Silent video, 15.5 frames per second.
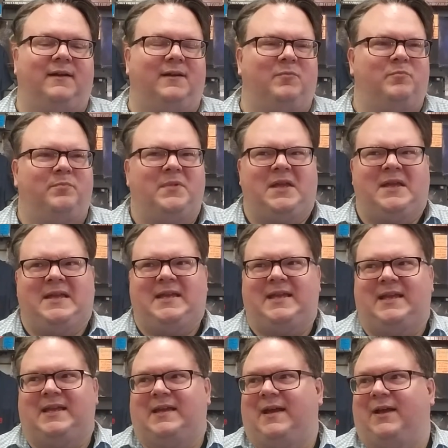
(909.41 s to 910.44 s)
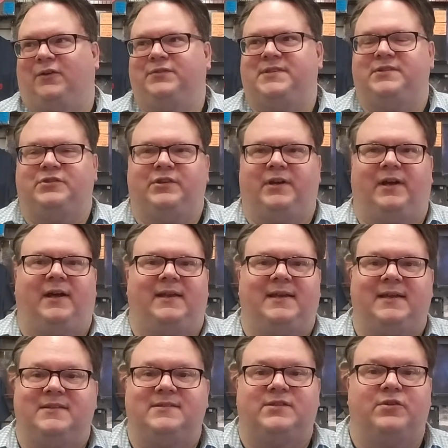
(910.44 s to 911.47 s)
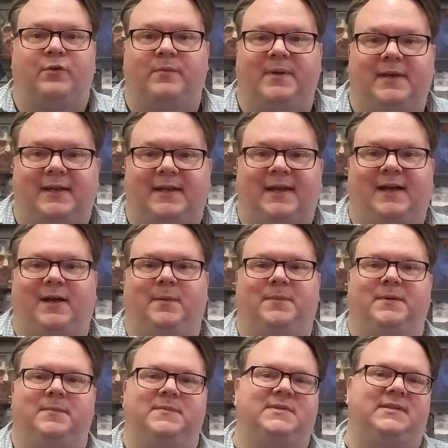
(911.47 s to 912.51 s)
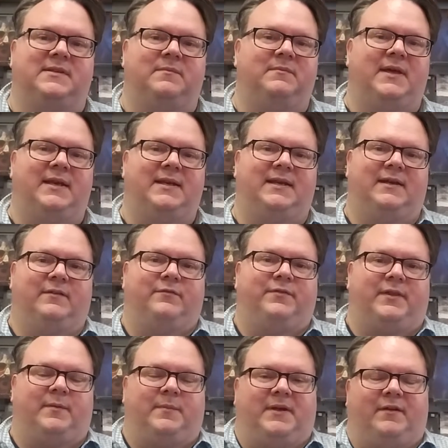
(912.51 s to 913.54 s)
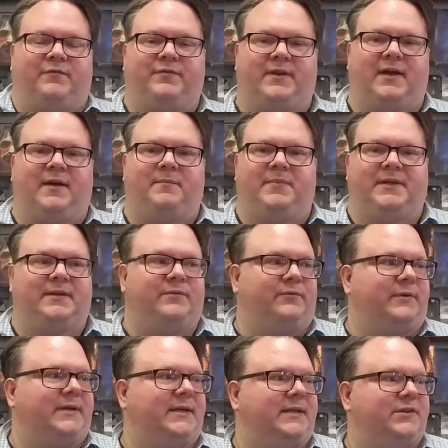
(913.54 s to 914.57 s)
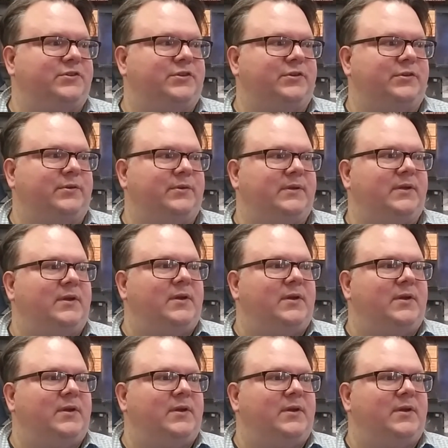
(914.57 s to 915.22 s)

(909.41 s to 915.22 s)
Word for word: Um, Elton John has so many albums, and many of them have not been reissued